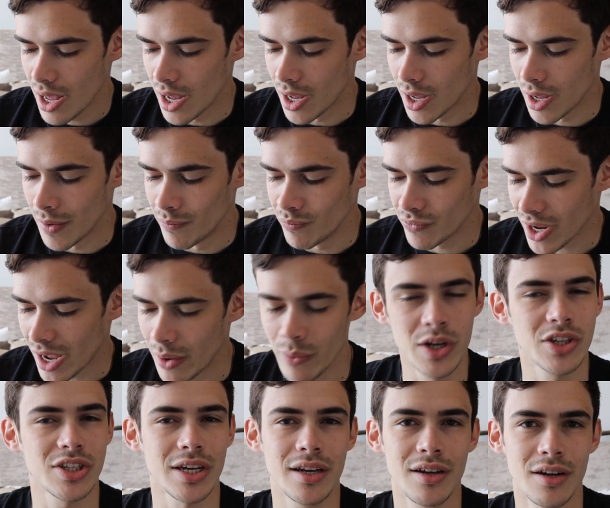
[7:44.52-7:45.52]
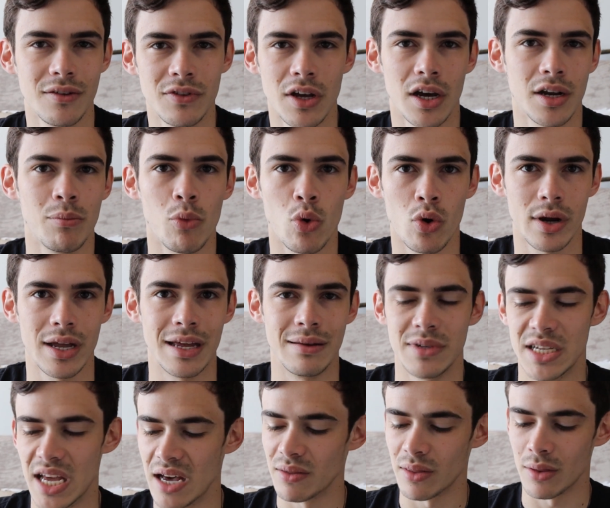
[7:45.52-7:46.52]
I wish I could have done a more
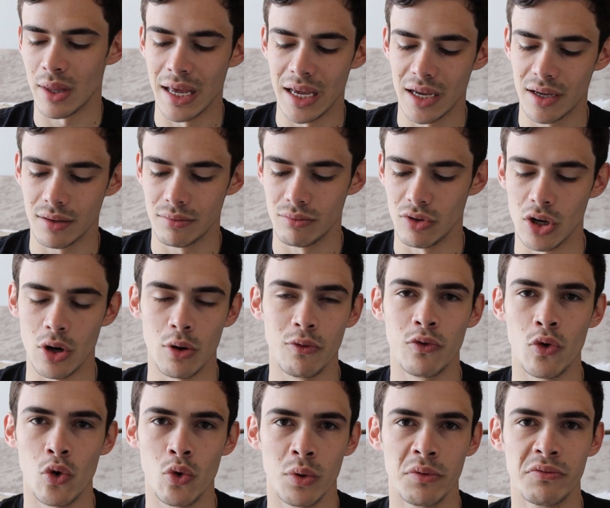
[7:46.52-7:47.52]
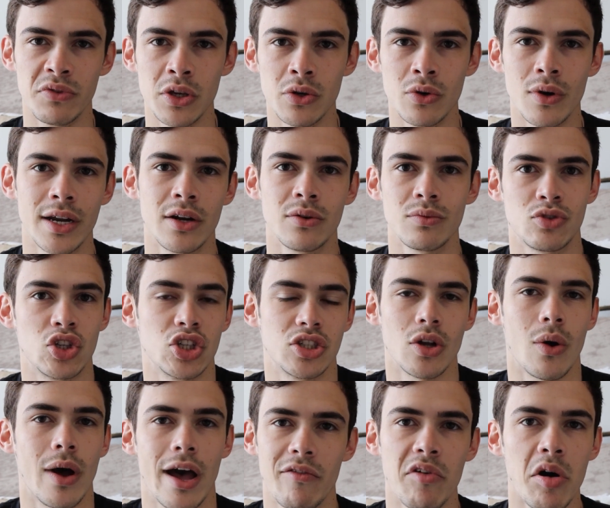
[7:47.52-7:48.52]
in-depth, like, you know, full review. I
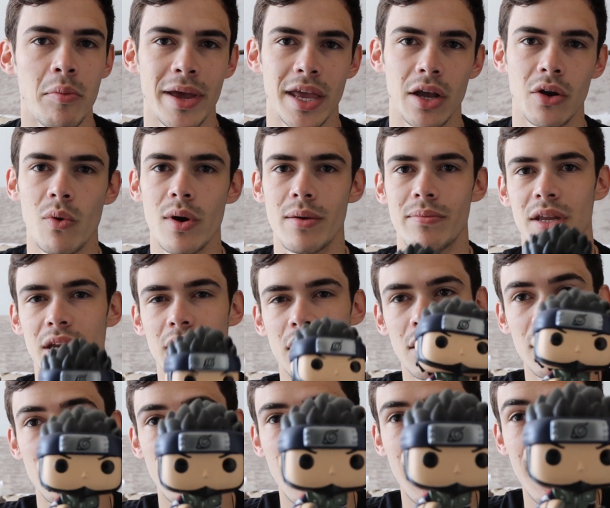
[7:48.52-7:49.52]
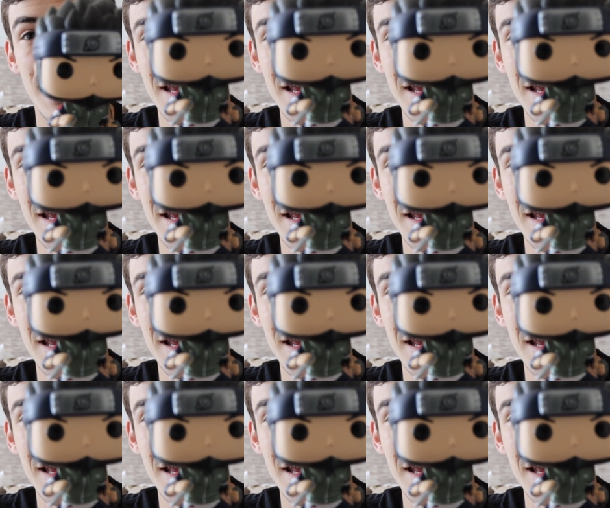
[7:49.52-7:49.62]
just don't have all my equipment here.